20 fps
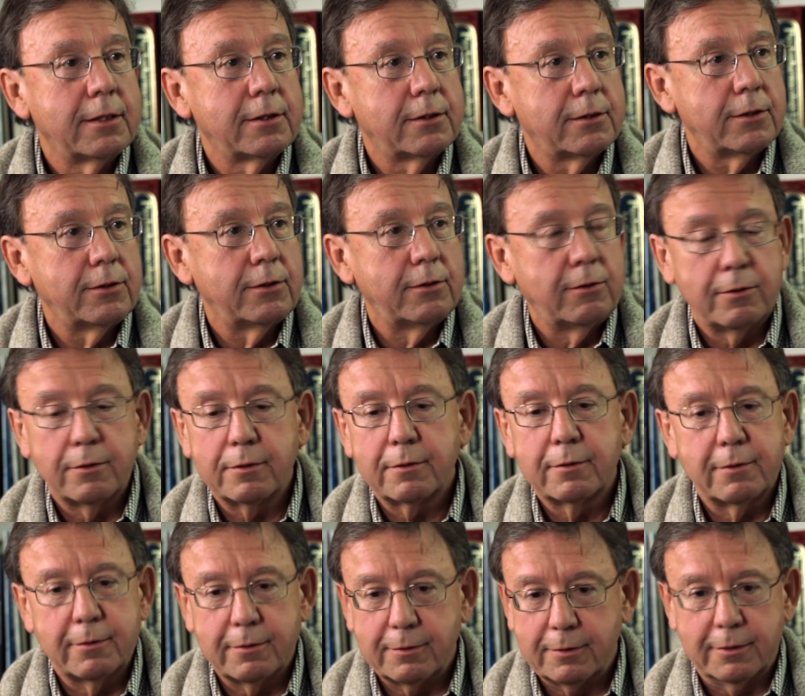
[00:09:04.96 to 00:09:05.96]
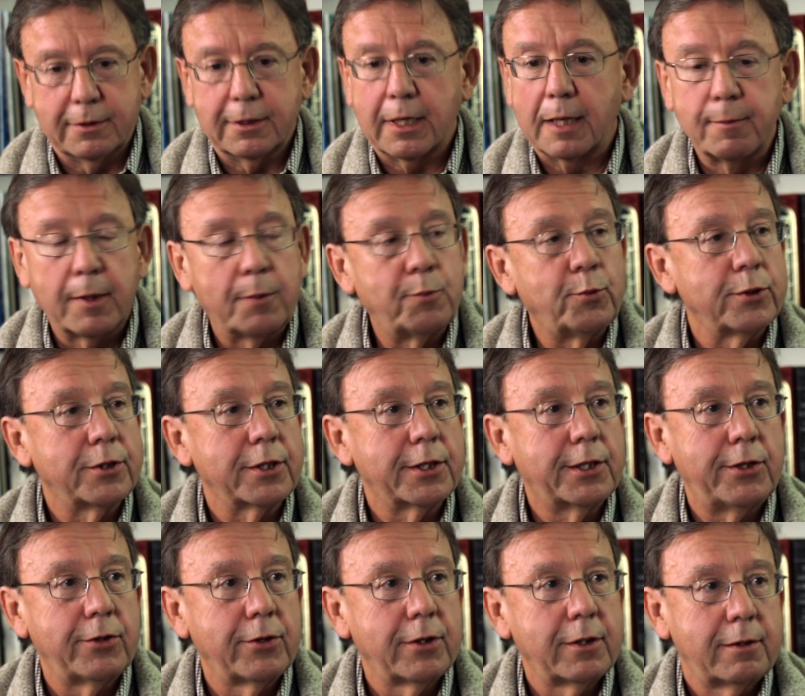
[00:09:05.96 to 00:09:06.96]
to come up with a
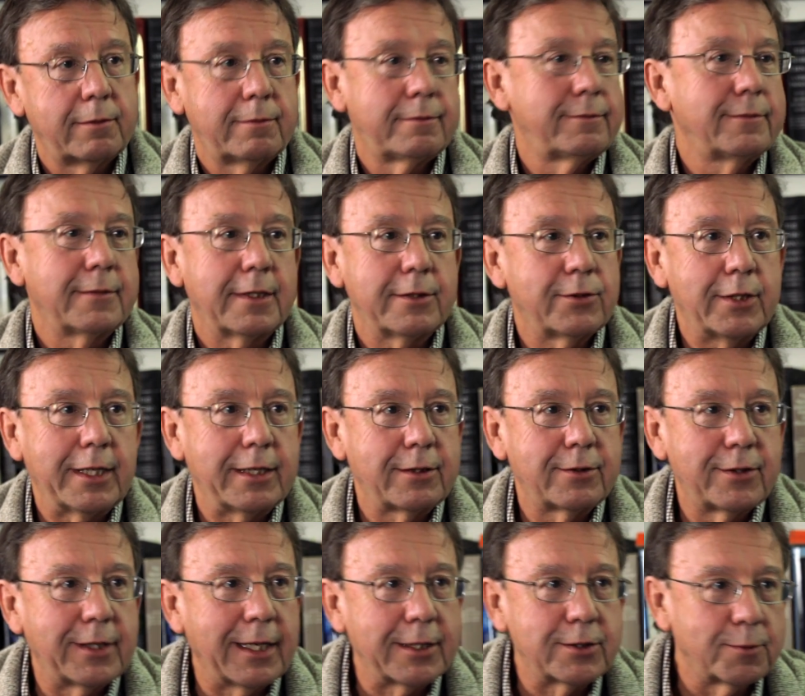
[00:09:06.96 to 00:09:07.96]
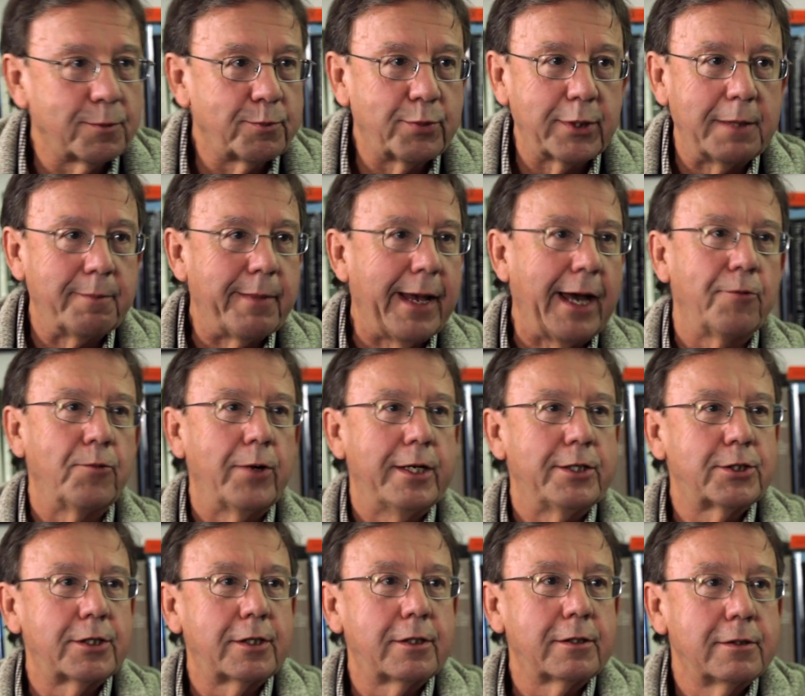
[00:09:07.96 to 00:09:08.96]
cure. That, that, that's a pretty bad
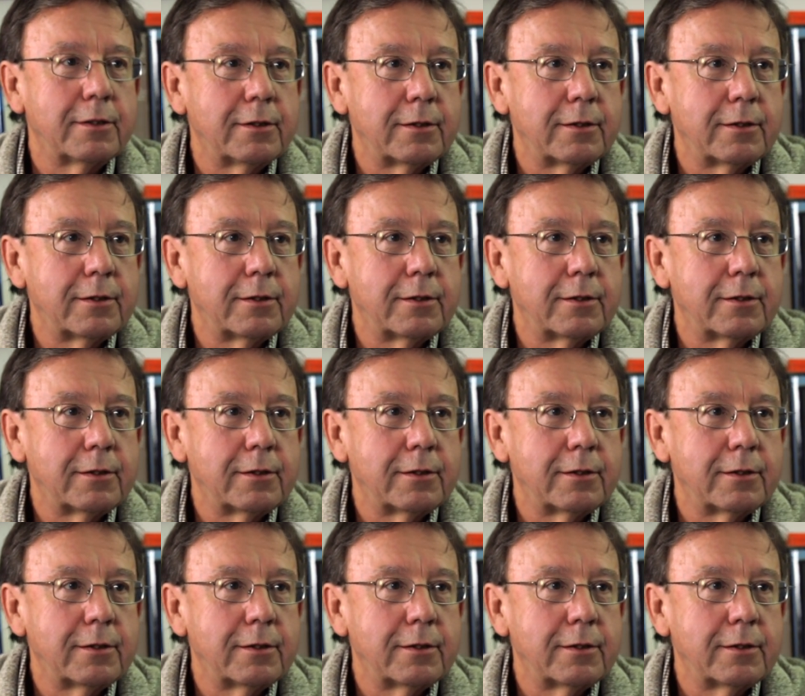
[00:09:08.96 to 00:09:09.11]
ratio.